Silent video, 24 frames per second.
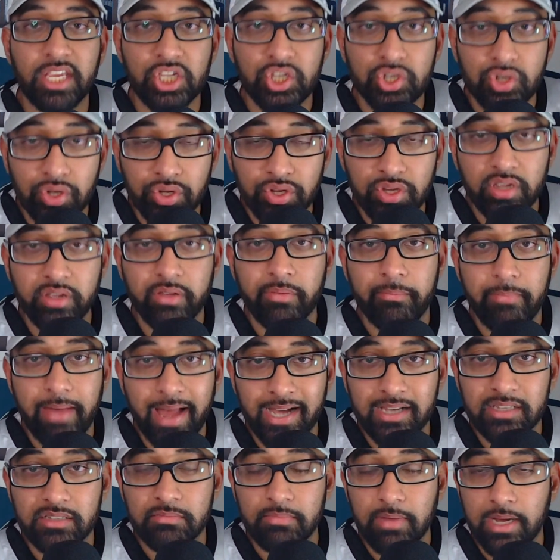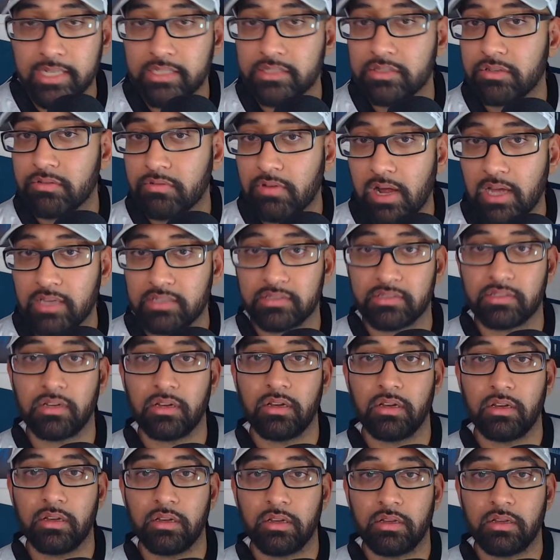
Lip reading: sure you can maximize the roster.